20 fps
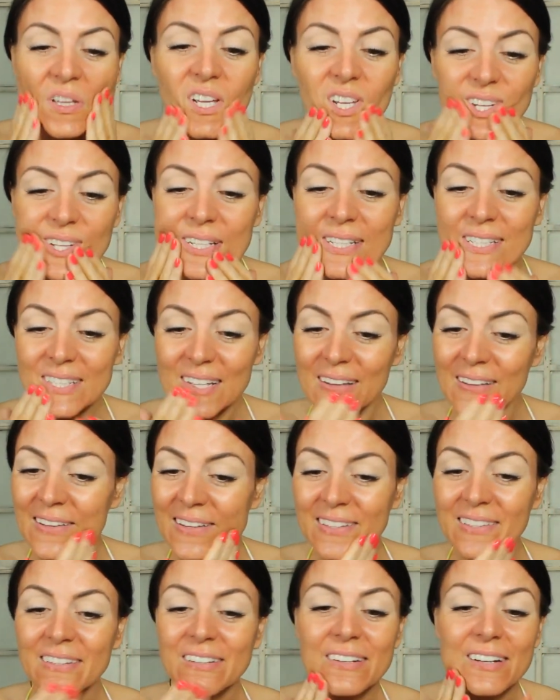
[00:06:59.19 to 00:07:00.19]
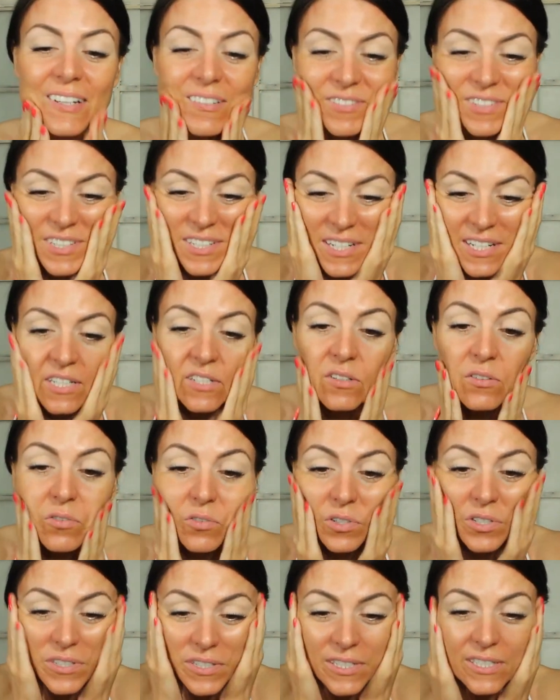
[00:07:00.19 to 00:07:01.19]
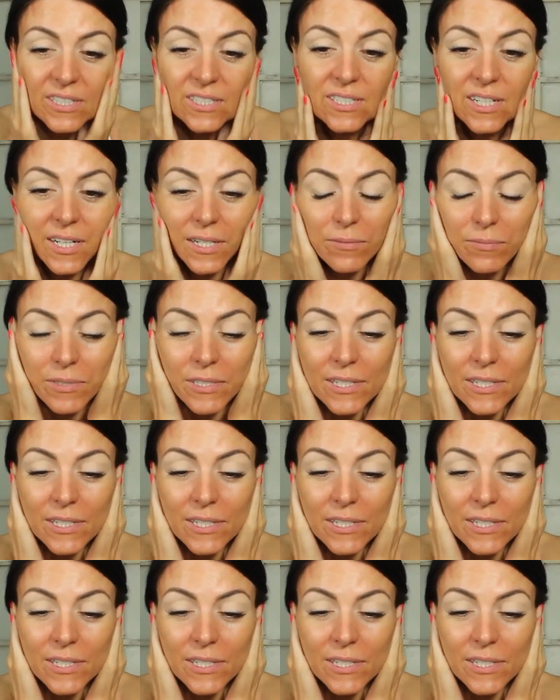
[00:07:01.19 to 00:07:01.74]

Kids sound like they're having a really good time